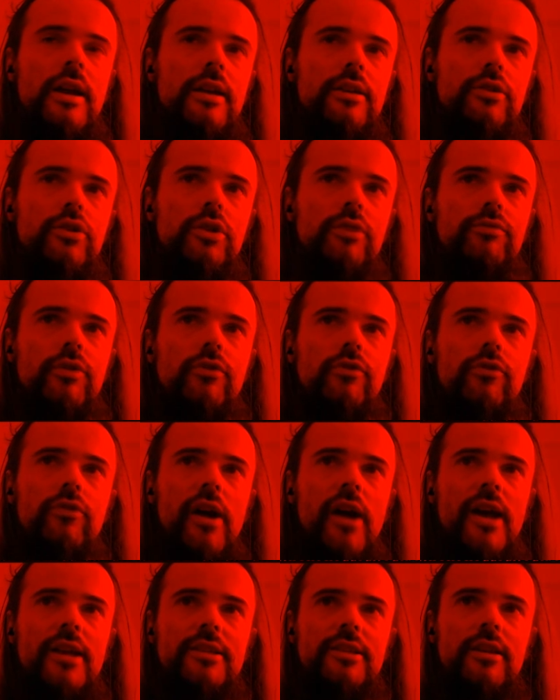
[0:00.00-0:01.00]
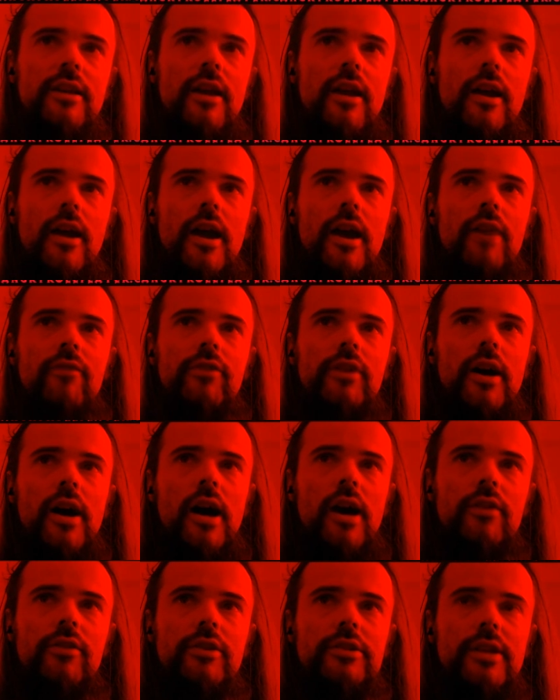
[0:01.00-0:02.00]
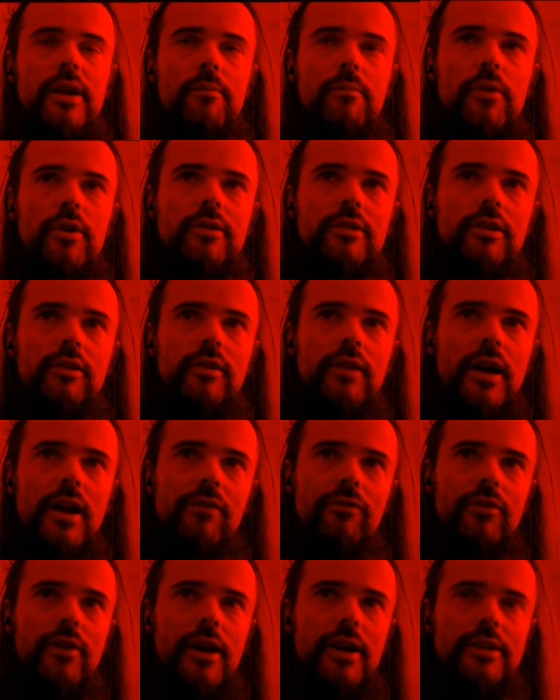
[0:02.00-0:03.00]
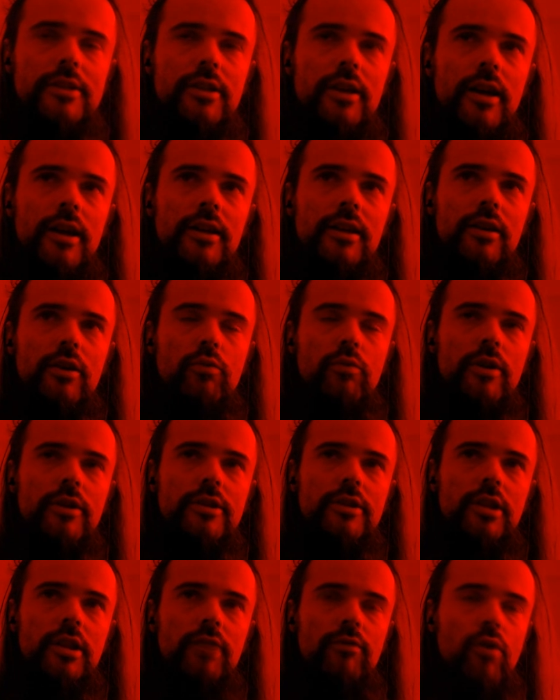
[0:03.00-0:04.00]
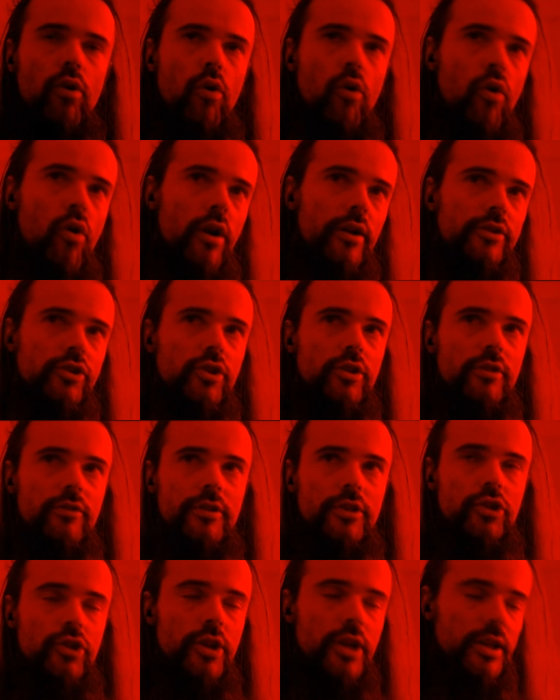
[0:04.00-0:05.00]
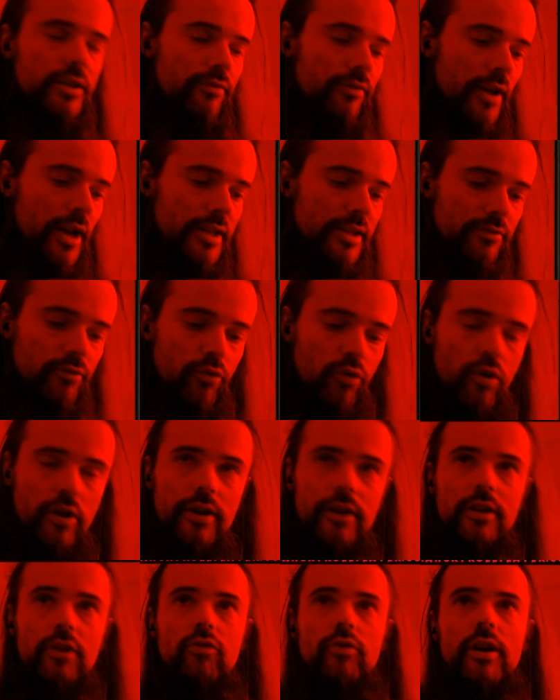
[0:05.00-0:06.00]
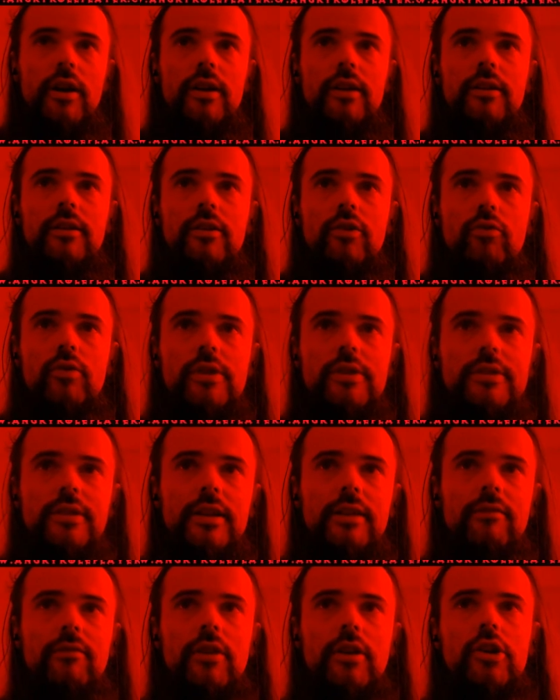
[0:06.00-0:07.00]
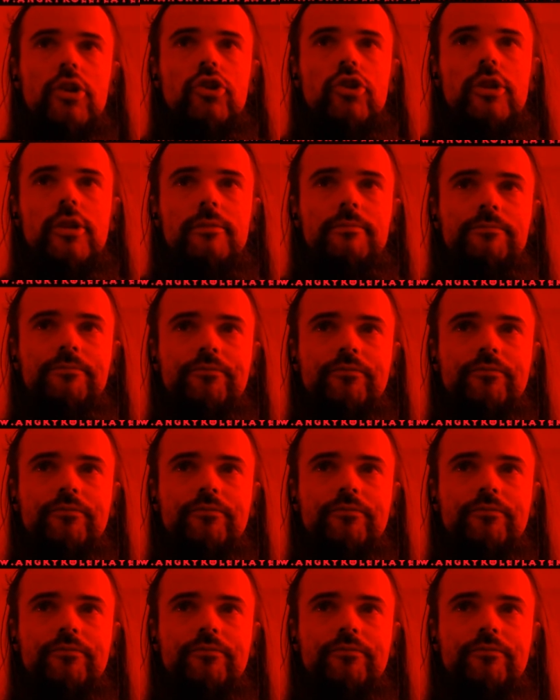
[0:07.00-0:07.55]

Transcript: Sulfur Flask and the others are mostly Life Flask and a Quicksilver or the Jade Flask for increased evasion.